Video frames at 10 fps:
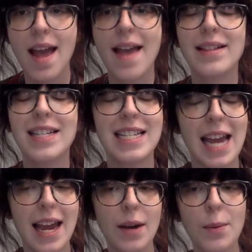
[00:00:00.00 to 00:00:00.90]

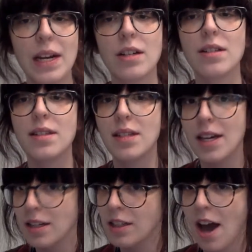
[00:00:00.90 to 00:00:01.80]
Today we are
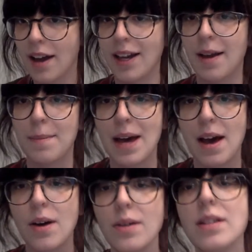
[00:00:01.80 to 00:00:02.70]
still talking
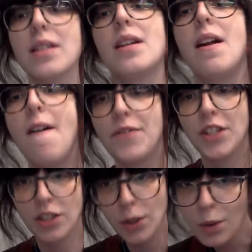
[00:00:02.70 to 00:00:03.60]
about The
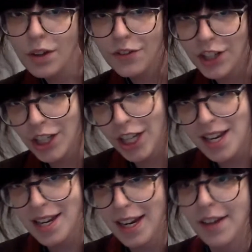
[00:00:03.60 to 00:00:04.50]
School for Good
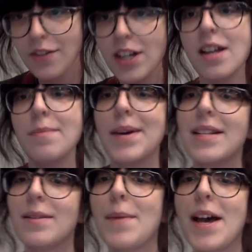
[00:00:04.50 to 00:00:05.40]
and Evil by
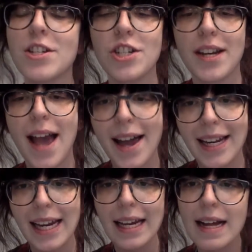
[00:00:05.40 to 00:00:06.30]
Soman
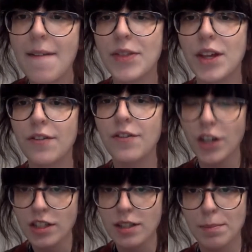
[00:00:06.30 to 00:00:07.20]
Chainani, the
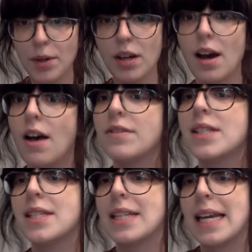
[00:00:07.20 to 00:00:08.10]
first book of
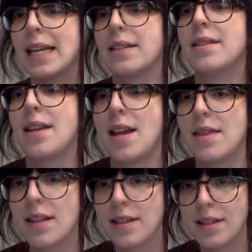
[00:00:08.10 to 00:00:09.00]
six
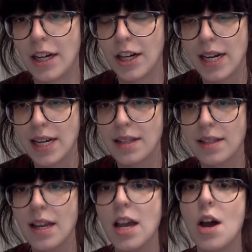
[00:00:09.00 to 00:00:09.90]
in the
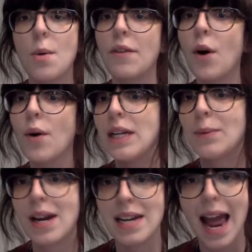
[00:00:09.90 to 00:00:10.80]
series. We've already
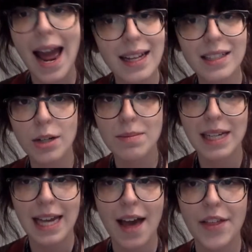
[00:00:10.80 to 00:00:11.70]
read an excerpt
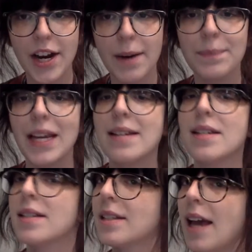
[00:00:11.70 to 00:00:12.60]
together and
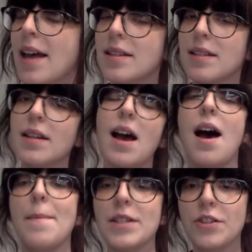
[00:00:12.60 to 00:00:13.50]
discussed
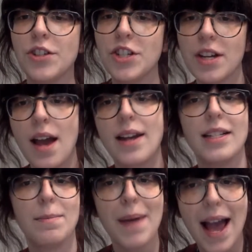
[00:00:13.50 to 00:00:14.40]
uh, Mister
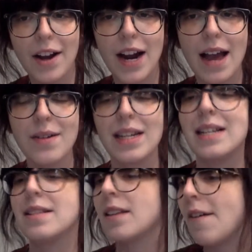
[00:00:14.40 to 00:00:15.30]
Chainani's background and
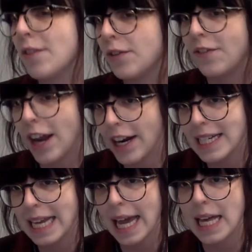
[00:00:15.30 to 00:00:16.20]
his love for fairy
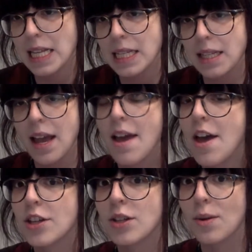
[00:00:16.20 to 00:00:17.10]
tales.
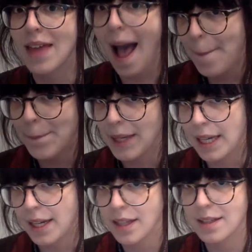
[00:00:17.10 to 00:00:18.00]
So that
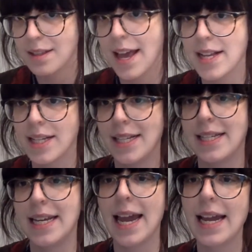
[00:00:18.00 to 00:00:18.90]
means that
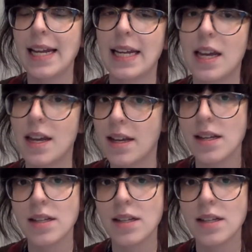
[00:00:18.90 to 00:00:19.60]
today is,